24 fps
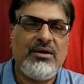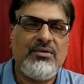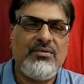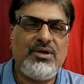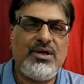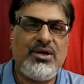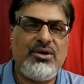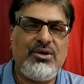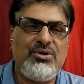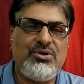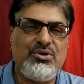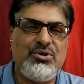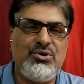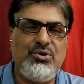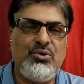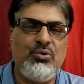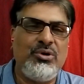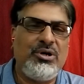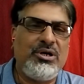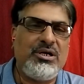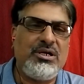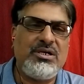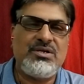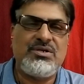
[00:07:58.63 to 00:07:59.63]
There is
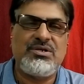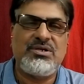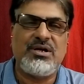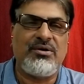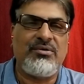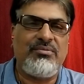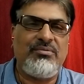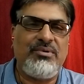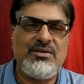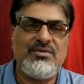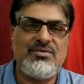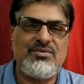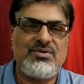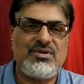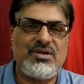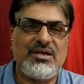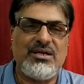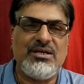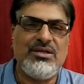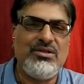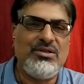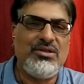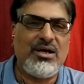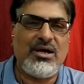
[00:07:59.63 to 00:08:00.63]
no disturbance
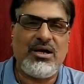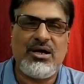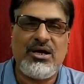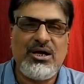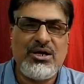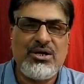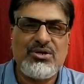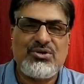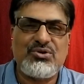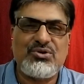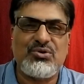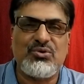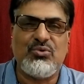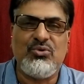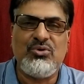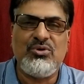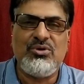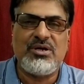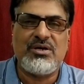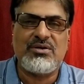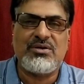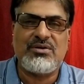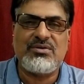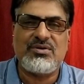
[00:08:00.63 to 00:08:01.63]
in the
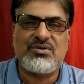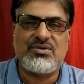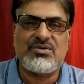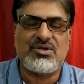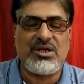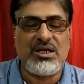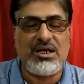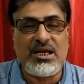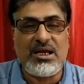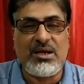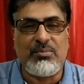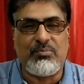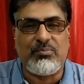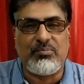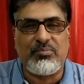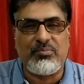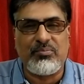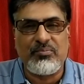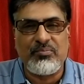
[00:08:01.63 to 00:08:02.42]
soldier's sleep.